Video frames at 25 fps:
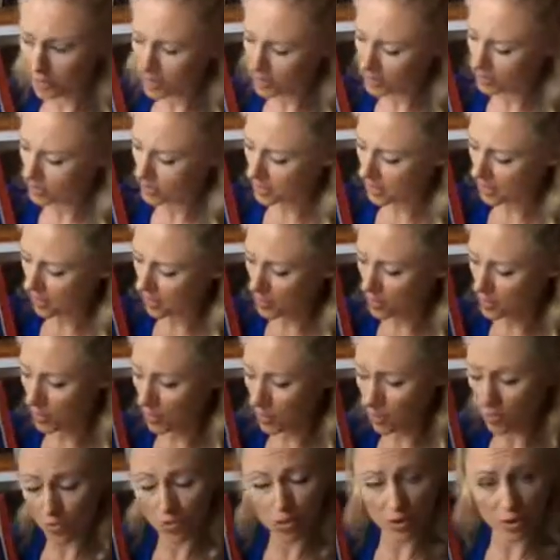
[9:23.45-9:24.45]
but sometimes
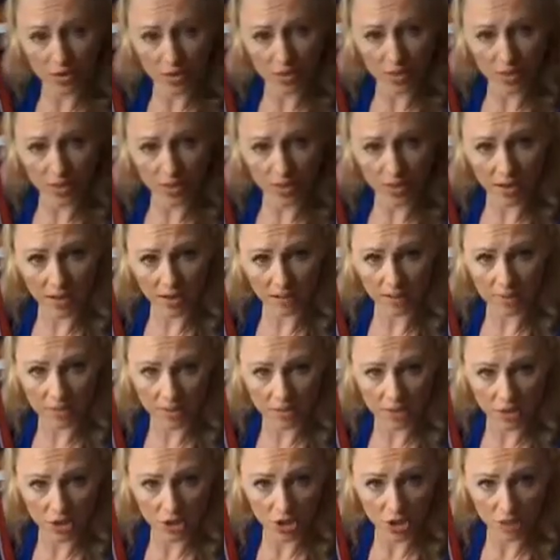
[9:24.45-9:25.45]
we use token
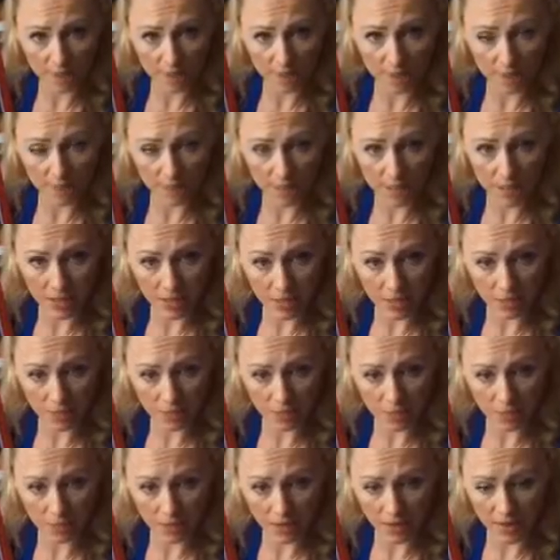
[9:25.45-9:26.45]
economies to shape that
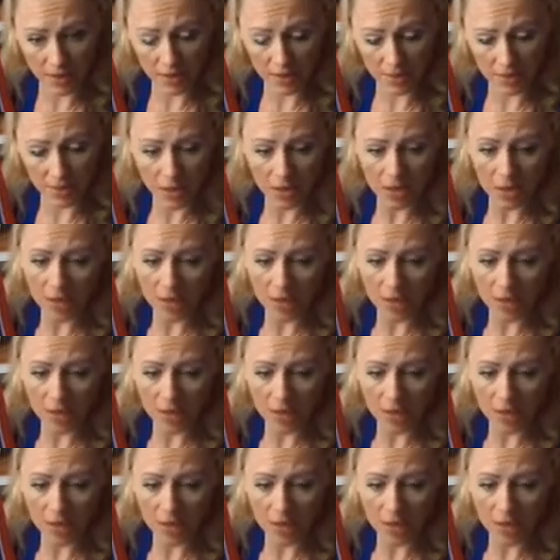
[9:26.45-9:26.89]
behavior, right?